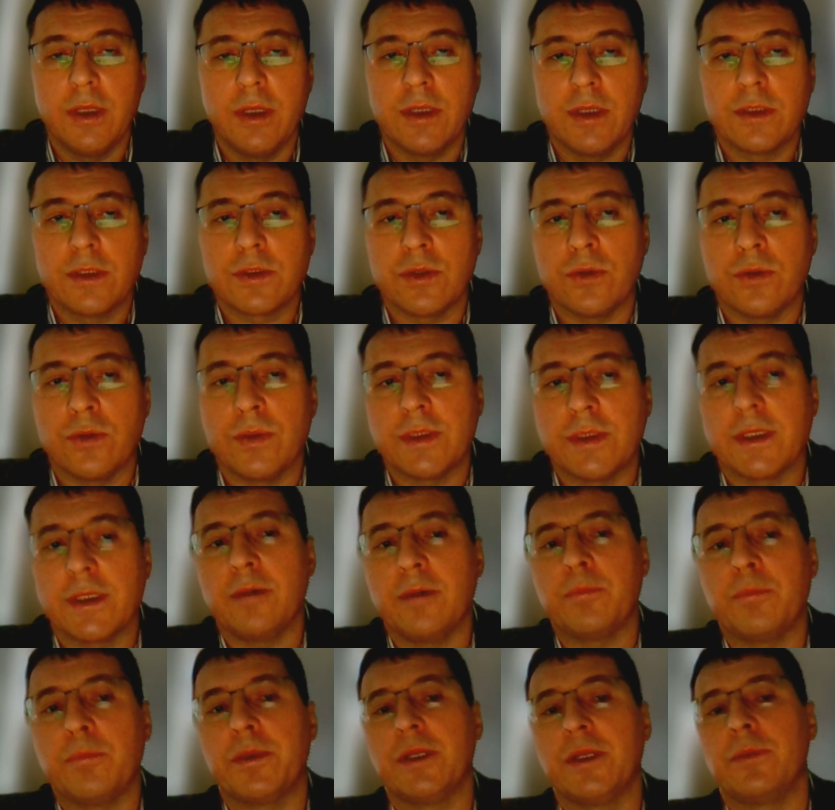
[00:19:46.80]
So as a
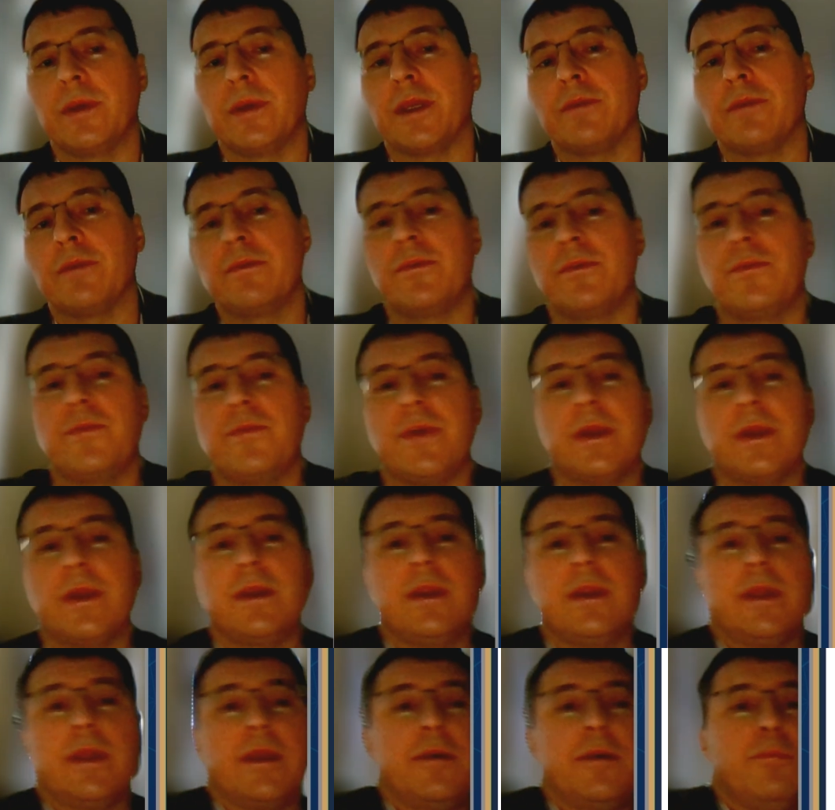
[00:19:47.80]
company, we have a
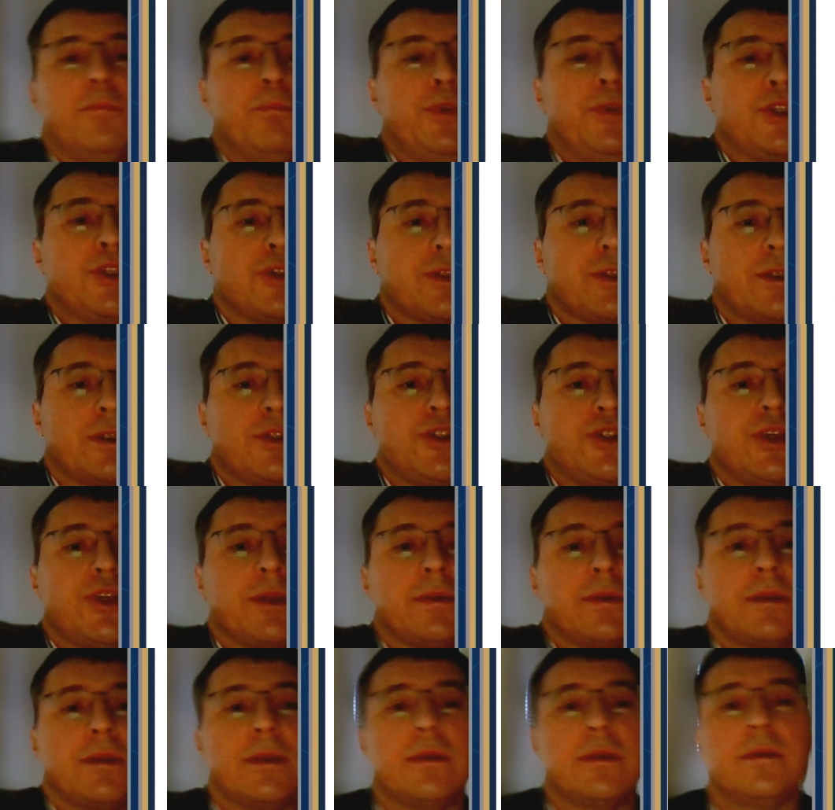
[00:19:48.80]
fairly ambitious
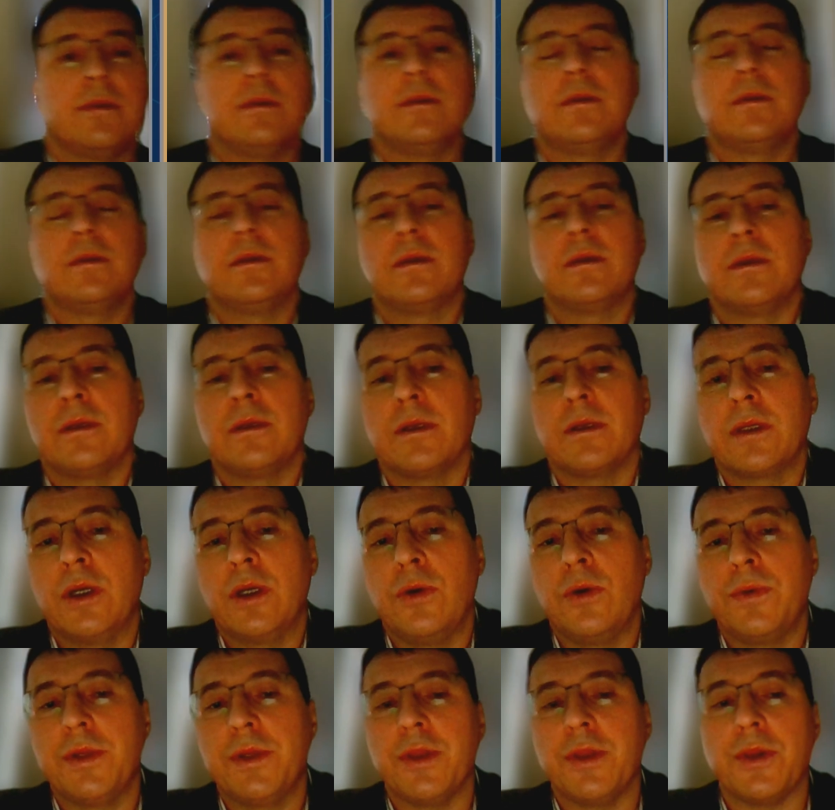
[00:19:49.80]
agenda
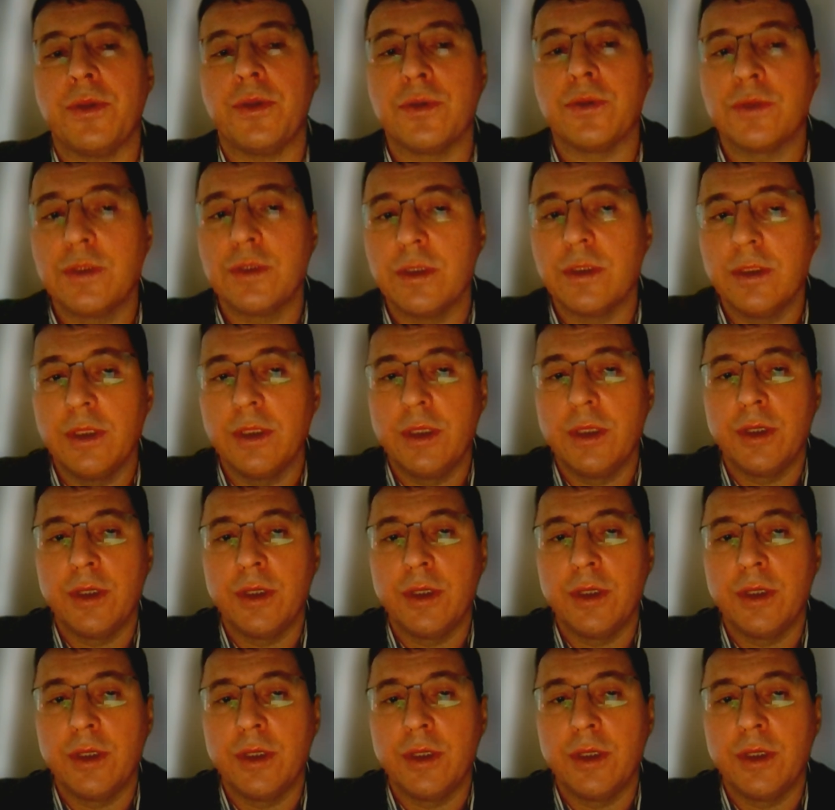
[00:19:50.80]
going ahead.